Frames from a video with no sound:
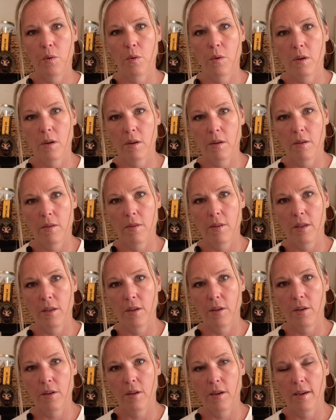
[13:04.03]
or
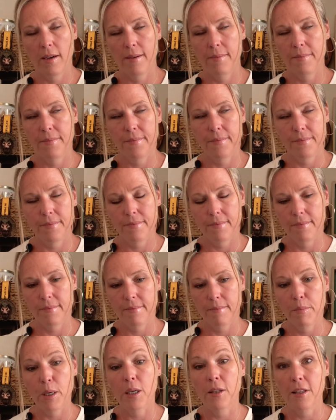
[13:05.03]
the
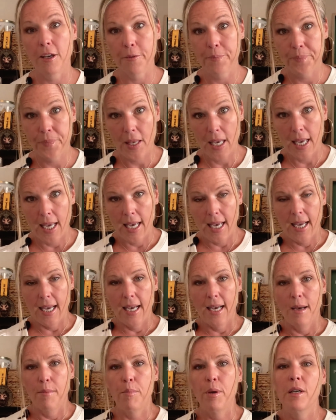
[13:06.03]
bungalow.
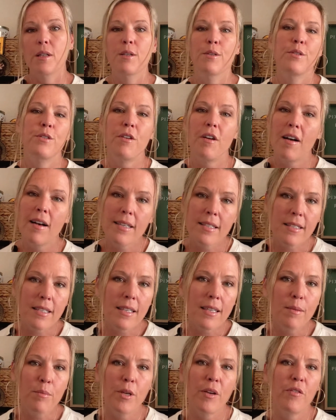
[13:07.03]
Bungalows are
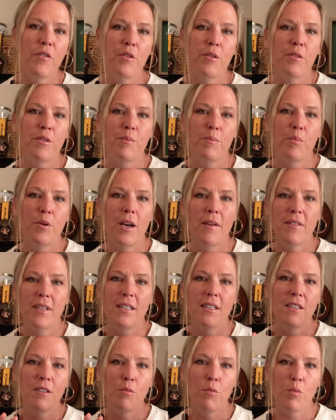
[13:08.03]
awesome. You have your own private
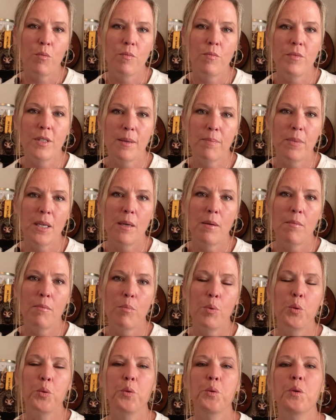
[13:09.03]
little dipping
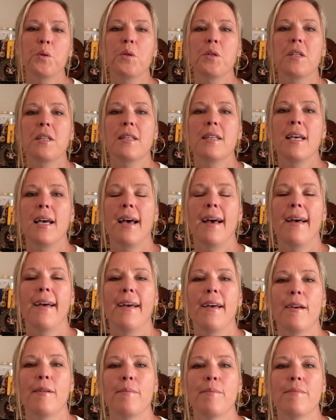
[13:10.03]
pool.
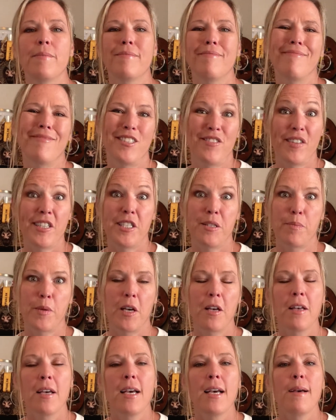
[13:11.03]
It's very
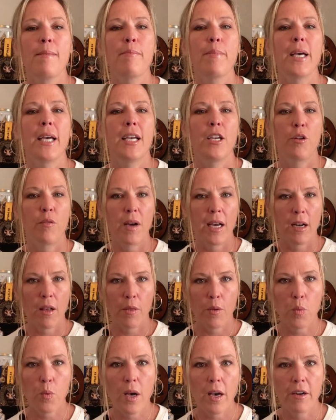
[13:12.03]
small, but you're right on
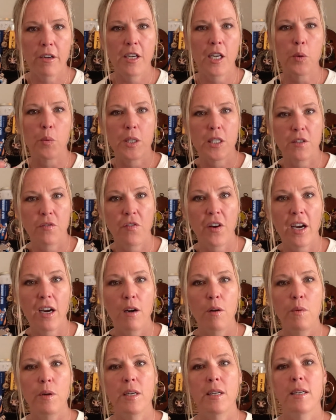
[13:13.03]
the water. You can watch
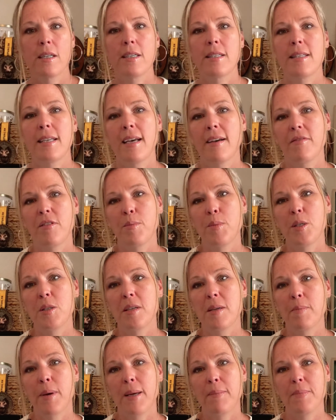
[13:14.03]
fireworks. They have the
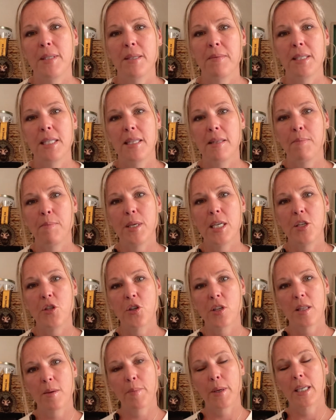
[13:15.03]
music piped into the beach
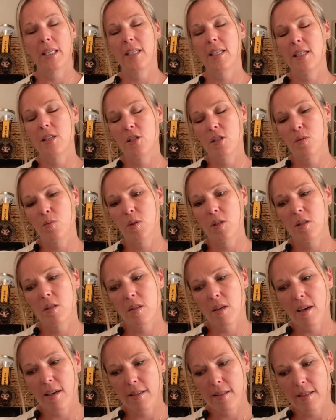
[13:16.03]
at the Polynesian, which is
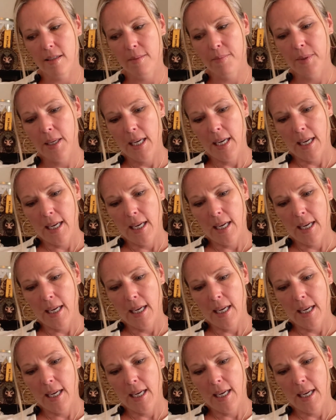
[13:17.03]
awesome.